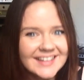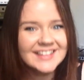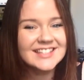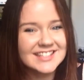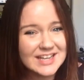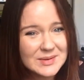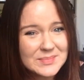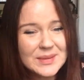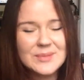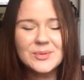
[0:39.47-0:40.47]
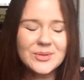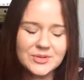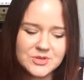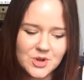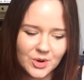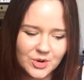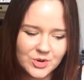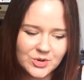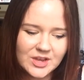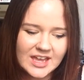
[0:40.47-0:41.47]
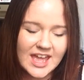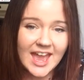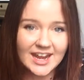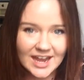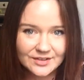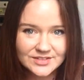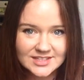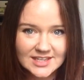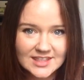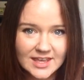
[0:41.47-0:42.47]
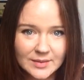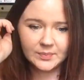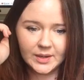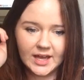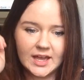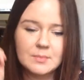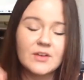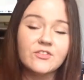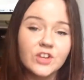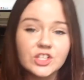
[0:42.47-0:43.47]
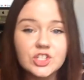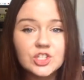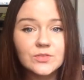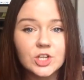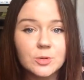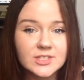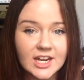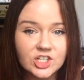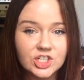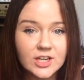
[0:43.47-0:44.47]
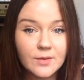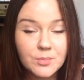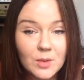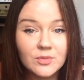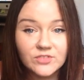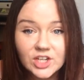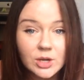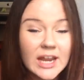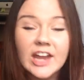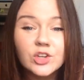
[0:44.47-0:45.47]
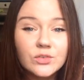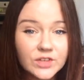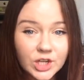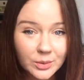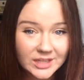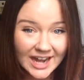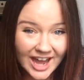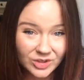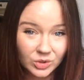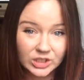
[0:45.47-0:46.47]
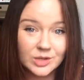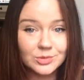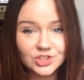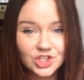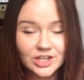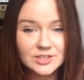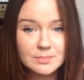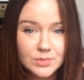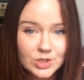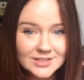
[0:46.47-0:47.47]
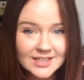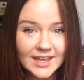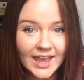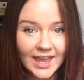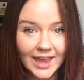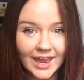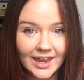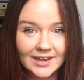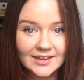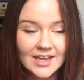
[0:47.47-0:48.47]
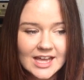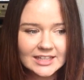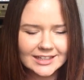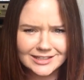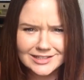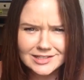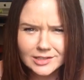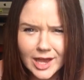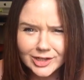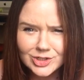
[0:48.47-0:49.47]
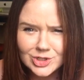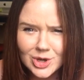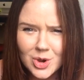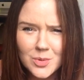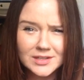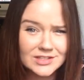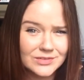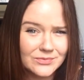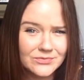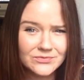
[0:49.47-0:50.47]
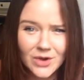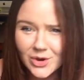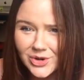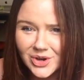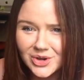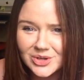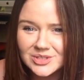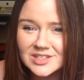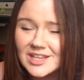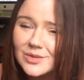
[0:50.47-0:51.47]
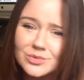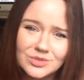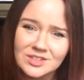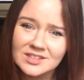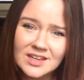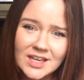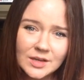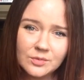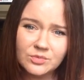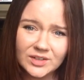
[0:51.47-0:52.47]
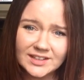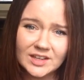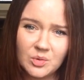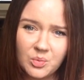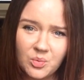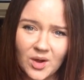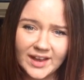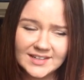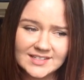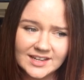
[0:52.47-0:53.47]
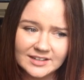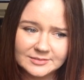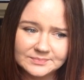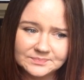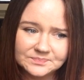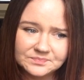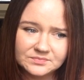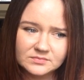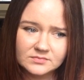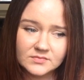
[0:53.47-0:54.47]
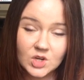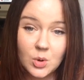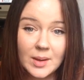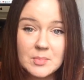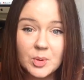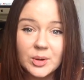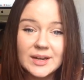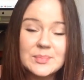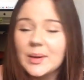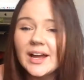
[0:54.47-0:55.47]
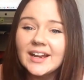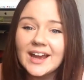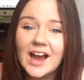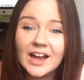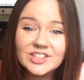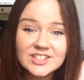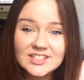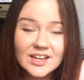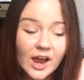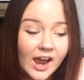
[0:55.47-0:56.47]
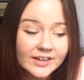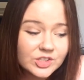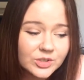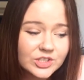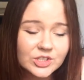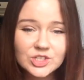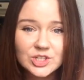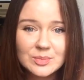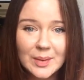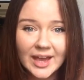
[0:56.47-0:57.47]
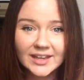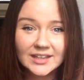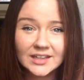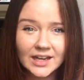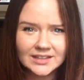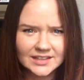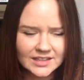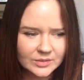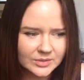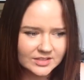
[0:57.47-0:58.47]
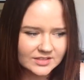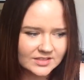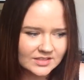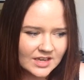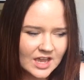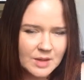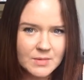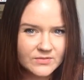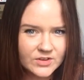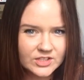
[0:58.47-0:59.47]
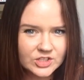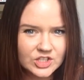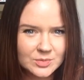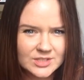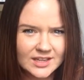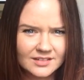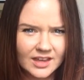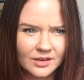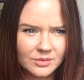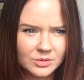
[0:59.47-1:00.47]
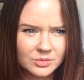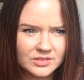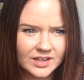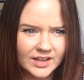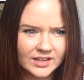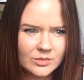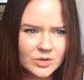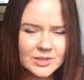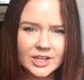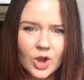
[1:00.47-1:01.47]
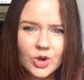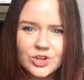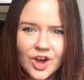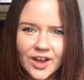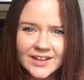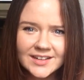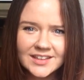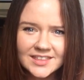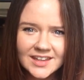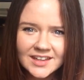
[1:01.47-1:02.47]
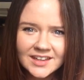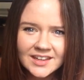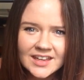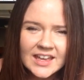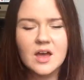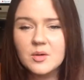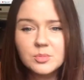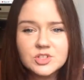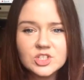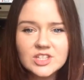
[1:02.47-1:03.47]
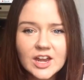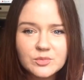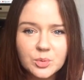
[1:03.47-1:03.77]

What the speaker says: Some people know and have seen them, but my first YouTube video wasn't actually a proper video. It had no video in it at all. It was just music and like a slideshow and some photos. It was really quite boring, but I joined YouTube back in, I think it was, my first YouTube was, how old was I? Would have been like 09, I think. It was just out of